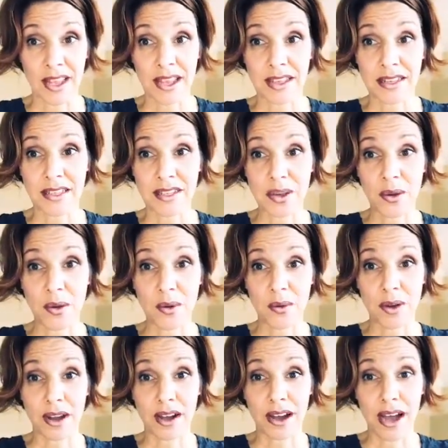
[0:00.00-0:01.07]

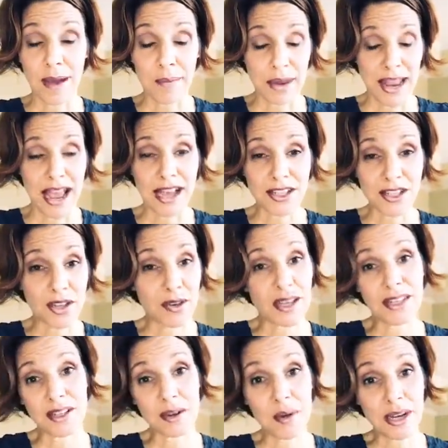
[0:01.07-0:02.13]
So I'm going to ask you
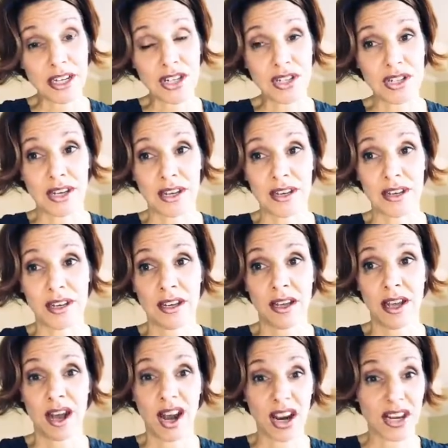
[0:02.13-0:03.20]
guys a question.
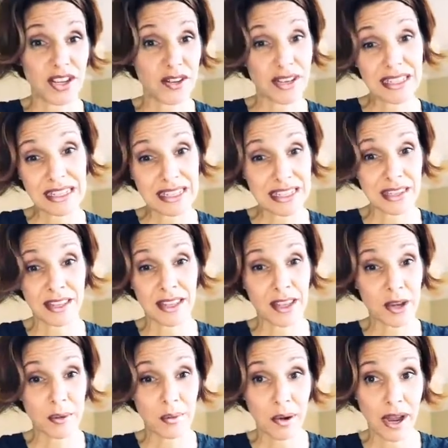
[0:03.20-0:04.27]
Are you concealing
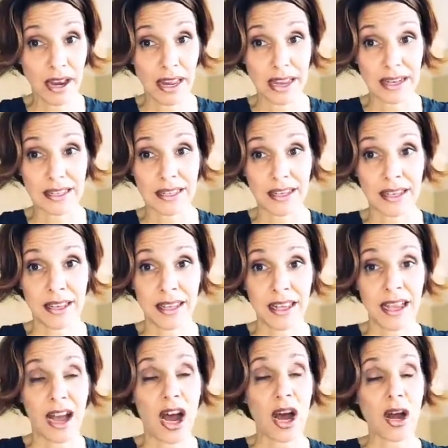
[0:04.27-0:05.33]
your product?
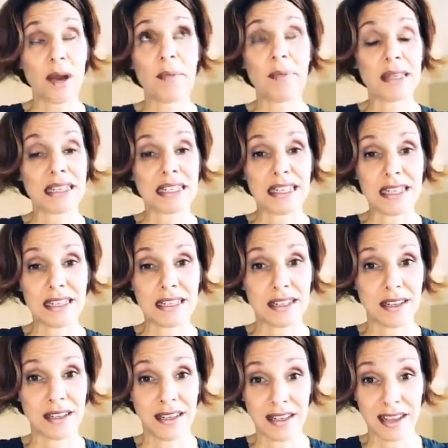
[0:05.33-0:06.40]
Our business,
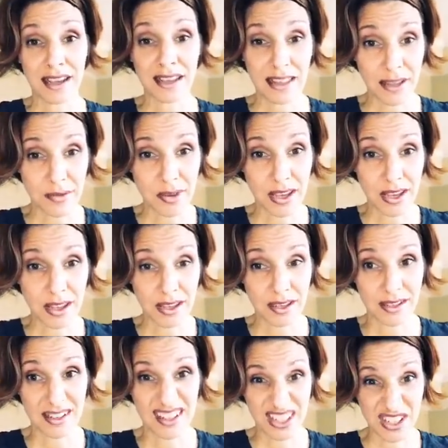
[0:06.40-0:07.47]
Young Living,
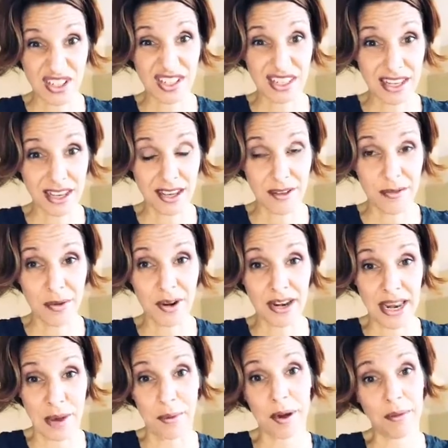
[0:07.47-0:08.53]
seriously, for a
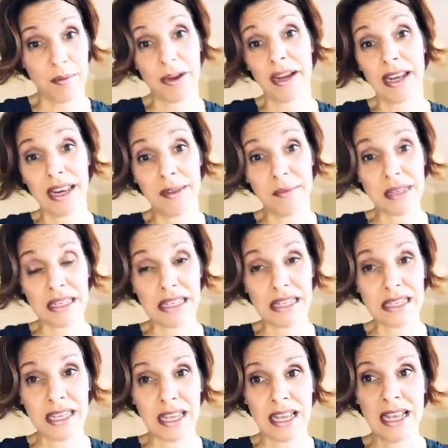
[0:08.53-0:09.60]
network marketing
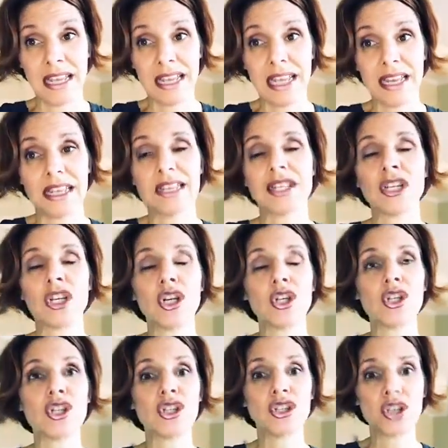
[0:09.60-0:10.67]
business, it is
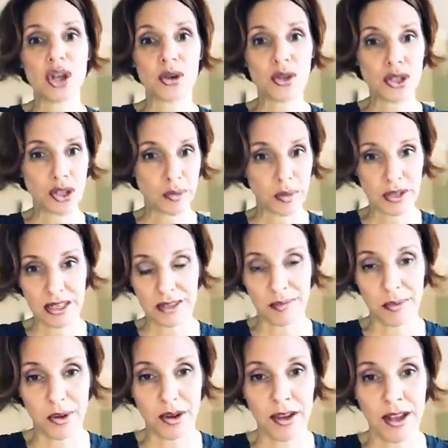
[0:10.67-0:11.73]
so super
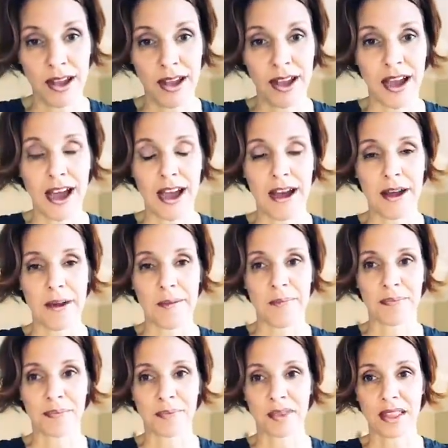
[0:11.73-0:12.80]
simple,
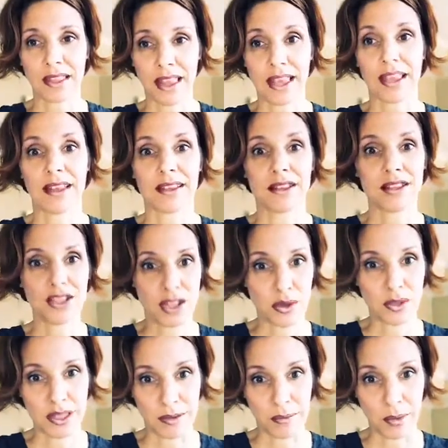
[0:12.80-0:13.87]
so
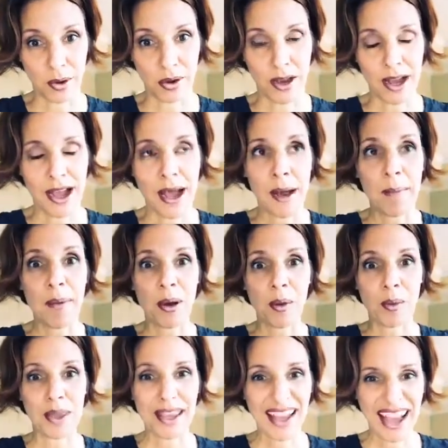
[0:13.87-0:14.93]
simple. But
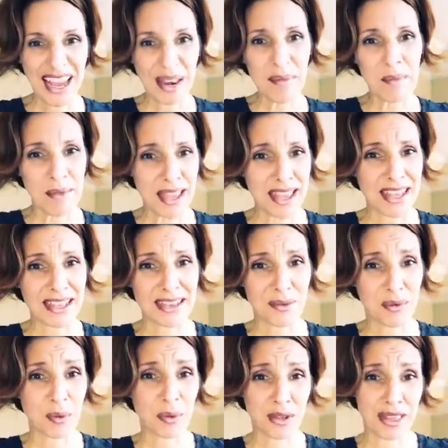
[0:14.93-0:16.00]
we kind of make it
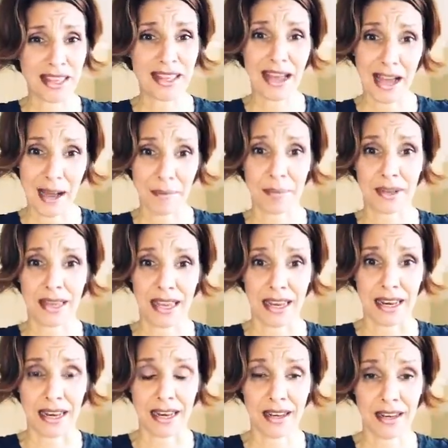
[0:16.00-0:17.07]
really
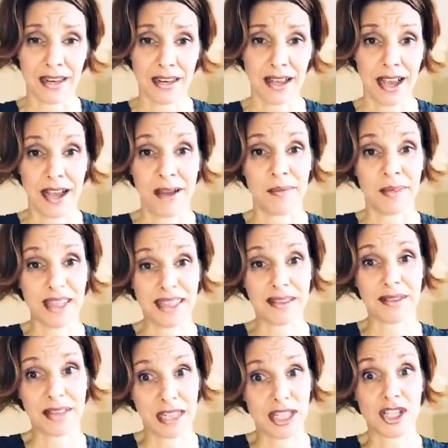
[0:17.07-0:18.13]
complicated.
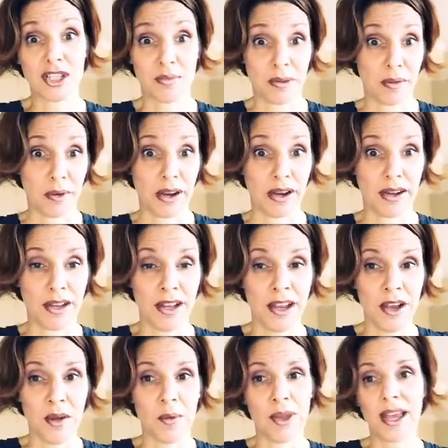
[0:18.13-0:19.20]
Let's just be real.
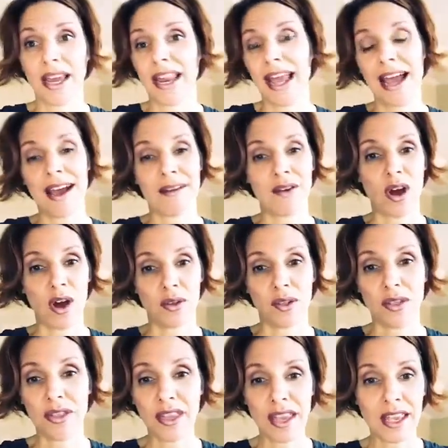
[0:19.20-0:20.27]
We got to have all the
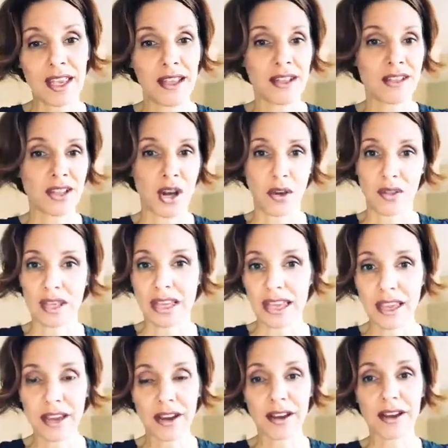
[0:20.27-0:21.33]
things, all the
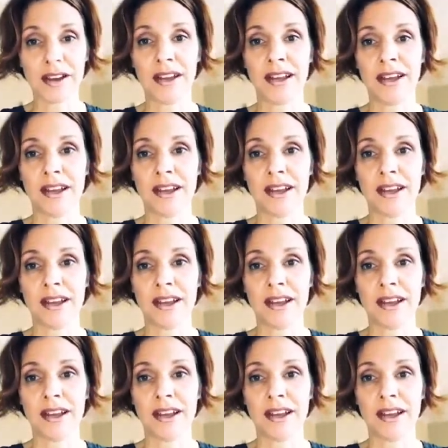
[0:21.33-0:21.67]
gear.